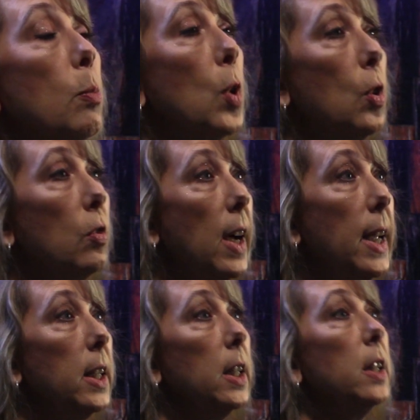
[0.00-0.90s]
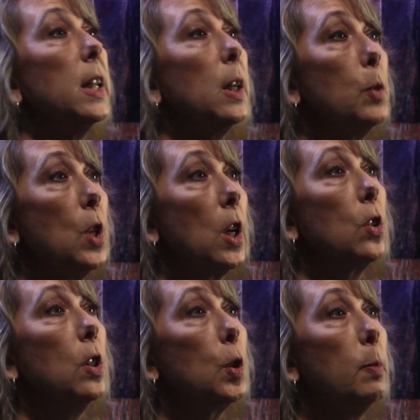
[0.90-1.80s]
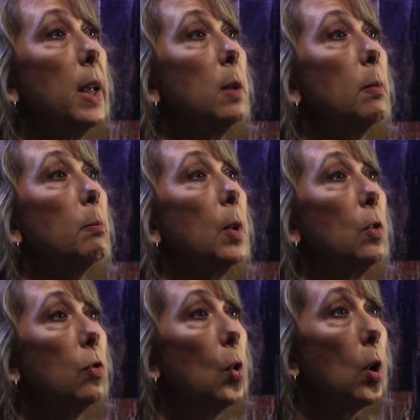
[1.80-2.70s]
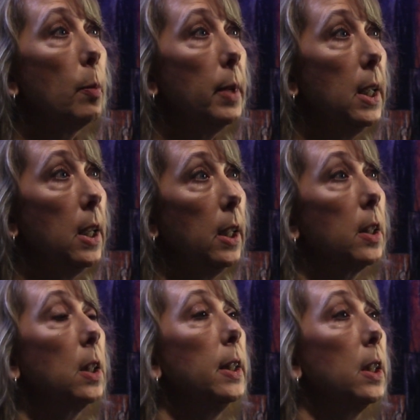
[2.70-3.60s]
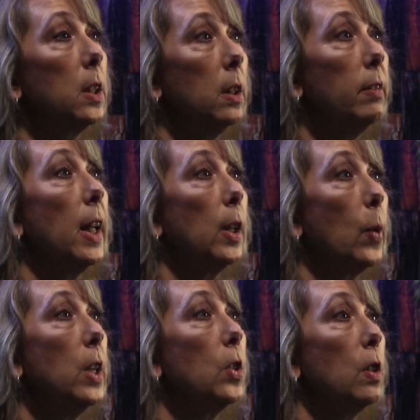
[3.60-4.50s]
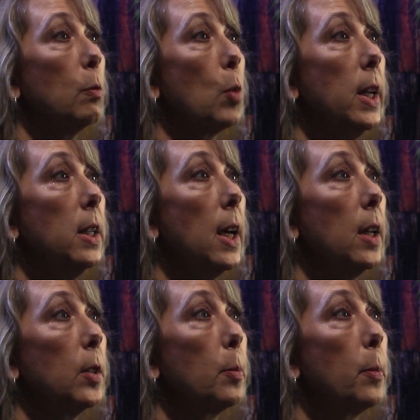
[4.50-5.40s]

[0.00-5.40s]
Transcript: provided the objection is made before beginning the clinical evaluation of brain death.